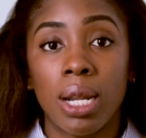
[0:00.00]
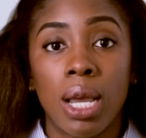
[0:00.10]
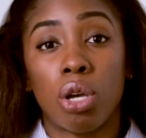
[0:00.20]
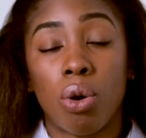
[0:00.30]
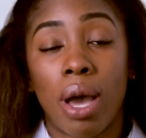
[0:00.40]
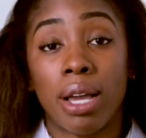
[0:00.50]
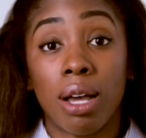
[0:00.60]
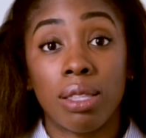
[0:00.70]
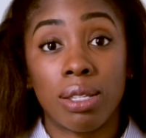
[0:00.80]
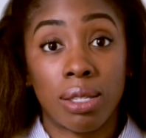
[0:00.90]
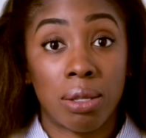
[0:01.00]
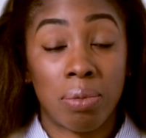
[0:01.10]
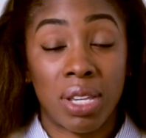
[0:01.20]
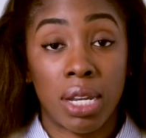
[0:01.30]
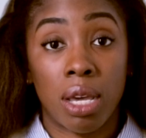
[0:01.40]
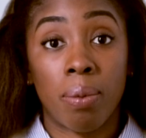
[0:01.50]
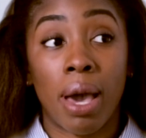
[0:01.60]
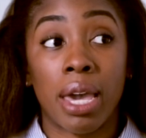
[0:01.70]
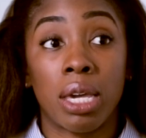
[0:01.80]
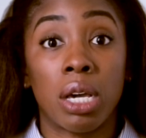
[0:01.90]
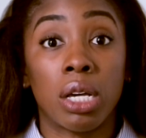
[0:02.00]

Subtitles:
So I got this in a medium. I